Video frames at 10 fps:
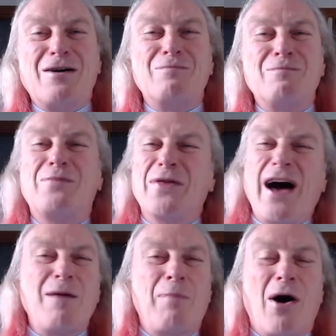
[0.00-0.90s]
But that
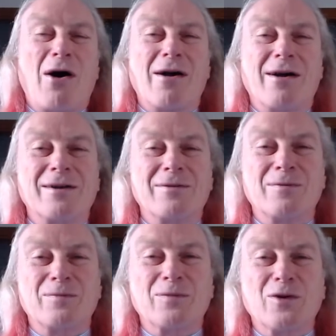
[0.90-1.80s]
apart,
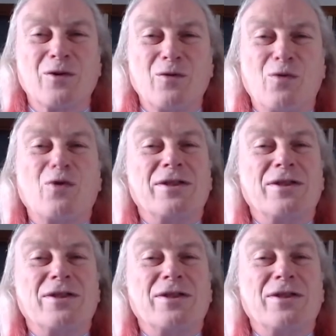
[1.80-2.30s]
what